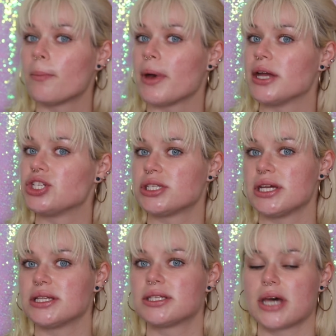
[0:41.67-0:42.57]
but just
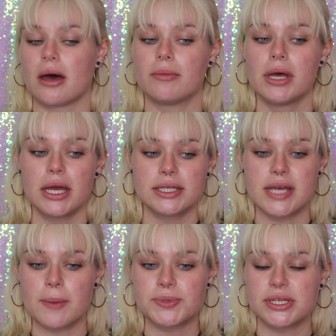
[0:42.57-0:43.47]
need some
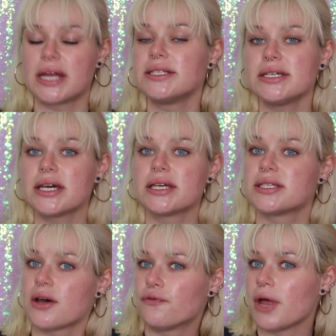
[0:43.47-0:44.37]
tips and
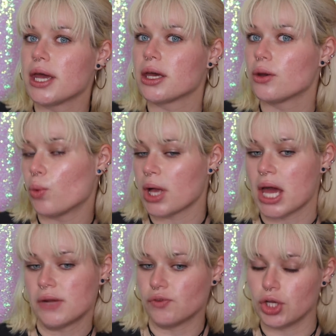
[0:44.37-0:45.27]
ideas of like what
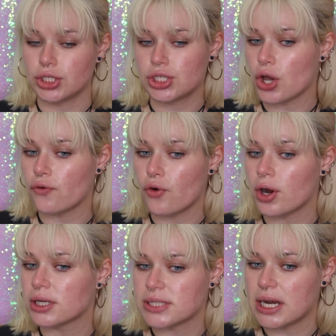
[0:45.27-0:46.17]
kind of look to go
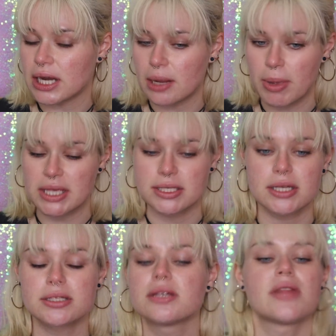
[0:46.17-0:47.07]
for on a day-to-day
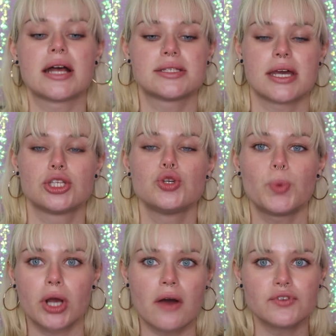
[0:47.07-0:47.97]
basis that's like
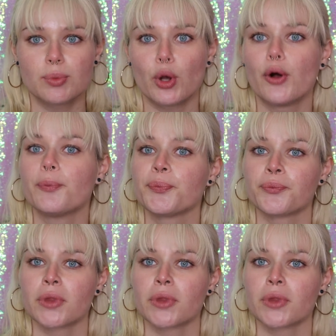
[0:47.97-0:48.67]
super comfortable,